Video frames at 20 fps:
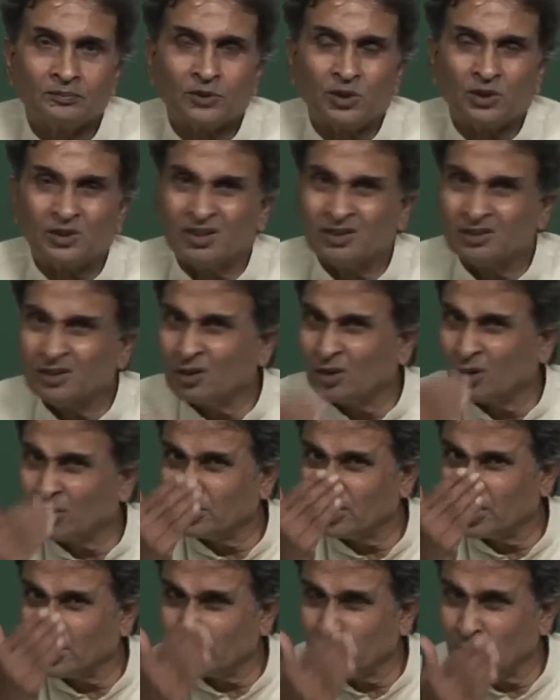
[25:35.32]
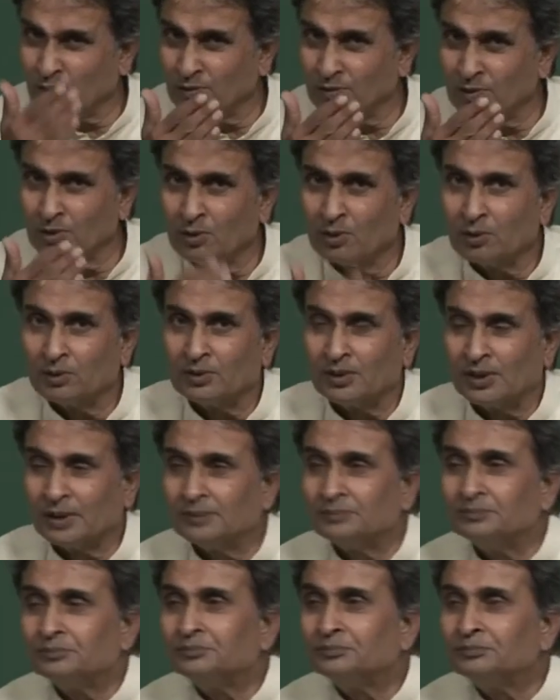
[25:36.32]
So, this is the cross section of the whole
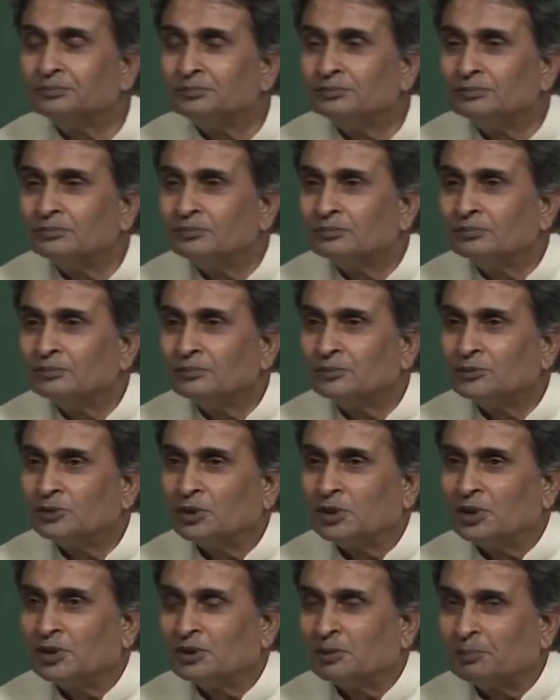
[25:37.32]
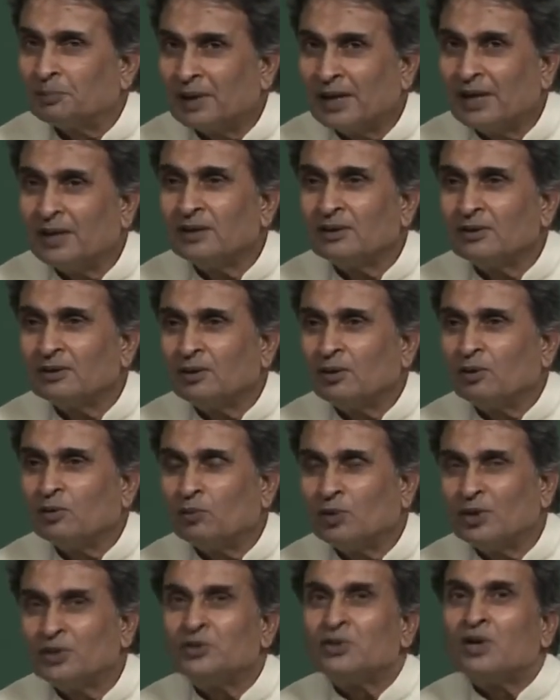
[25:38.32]
thing. So, there is a plate
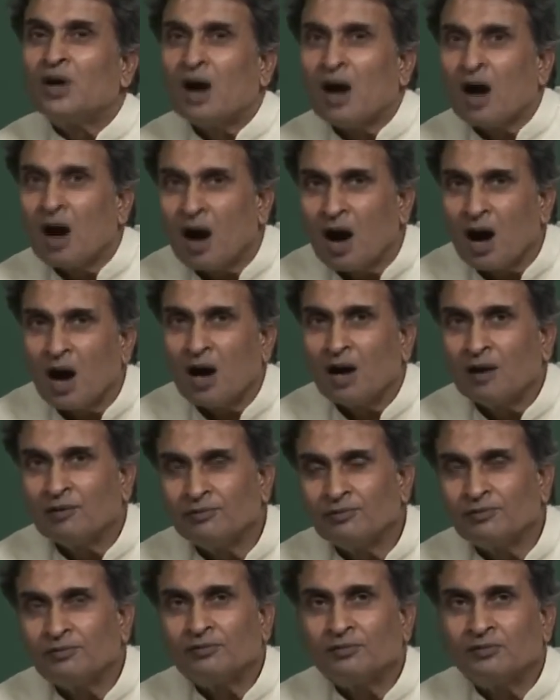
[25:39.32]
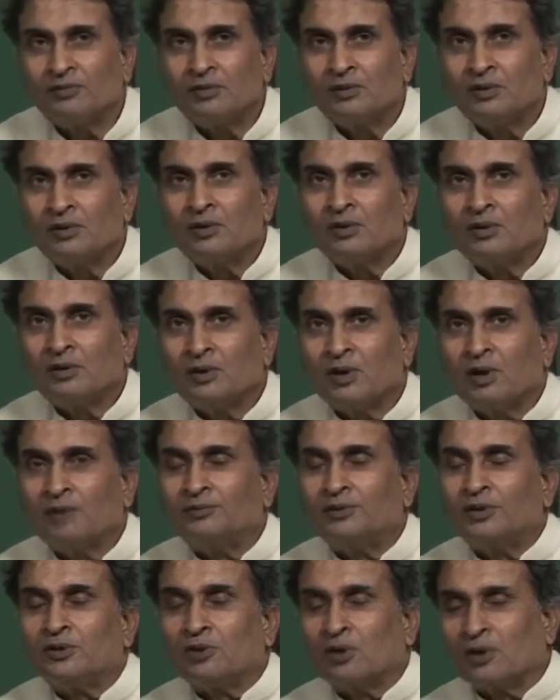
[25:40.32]
on which half
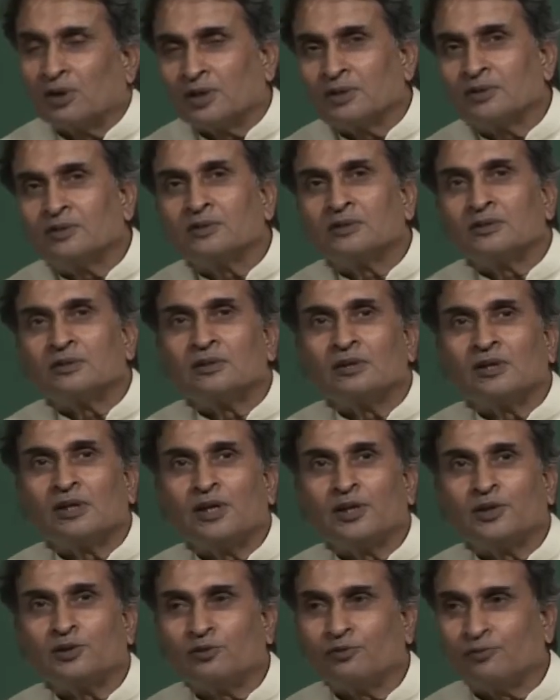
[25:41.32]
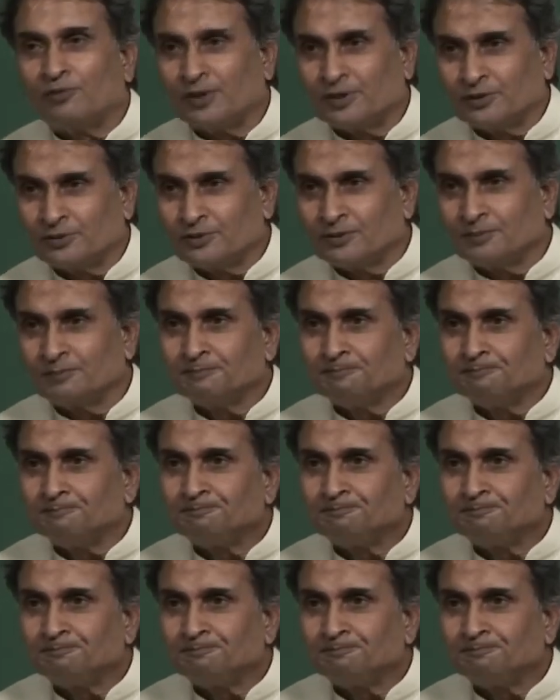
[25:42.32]
of the torus is fixed.